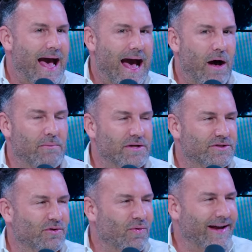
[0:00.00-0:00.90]
how
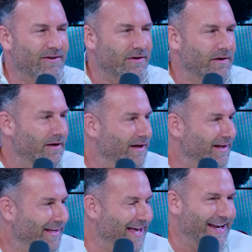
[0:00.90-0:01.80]
much greater
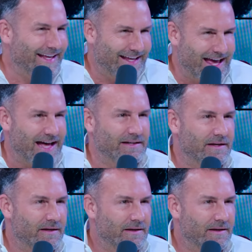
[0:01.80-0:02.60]
can it get?